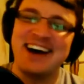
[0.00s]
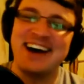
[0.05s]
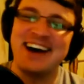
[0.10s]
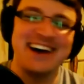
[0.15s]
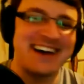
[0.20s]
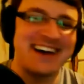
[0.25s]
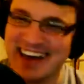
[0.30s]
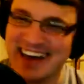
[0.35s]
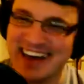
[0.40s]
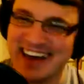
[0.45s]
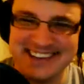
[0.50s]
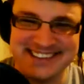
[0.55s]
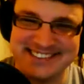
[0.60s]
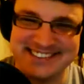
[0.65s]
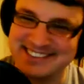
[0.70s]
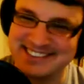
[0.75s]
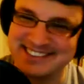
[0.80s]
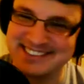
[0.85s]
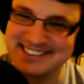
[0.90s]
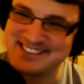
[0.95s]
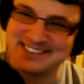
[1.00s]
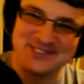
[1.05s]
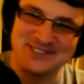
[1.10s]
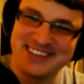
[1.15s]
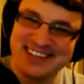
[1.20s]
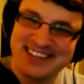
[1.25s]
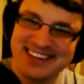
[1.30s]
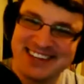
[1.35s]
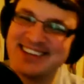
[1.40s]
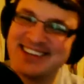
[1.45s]
heard of that. That's awesome.
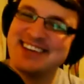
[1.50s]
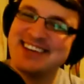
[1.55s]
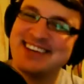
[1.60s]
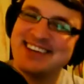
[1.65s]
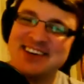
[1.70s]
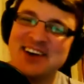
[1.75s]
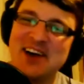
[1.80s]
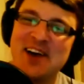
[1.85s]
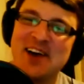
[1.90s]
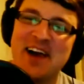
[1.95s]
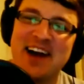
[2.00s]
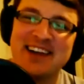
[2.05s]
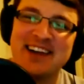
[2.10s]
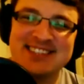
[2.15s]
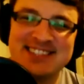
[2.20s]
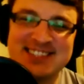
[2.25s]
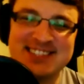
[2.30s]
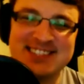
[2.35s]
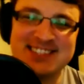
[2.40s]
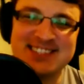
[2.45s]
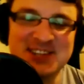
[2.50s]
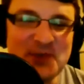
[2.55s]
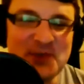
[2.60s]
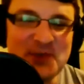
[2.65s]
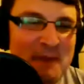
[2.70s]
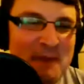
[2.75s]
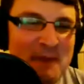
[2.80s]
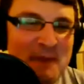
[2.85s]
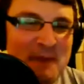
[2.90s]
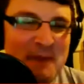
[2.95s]
That's his new
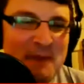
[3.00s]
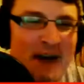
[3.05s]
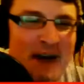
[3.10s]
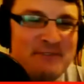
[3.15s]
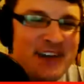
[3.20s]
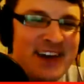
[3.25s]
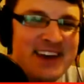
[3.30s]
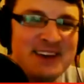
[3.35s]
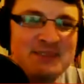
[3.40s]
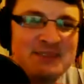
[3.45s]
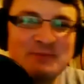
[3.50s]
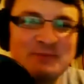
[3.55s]
name, Batfleck.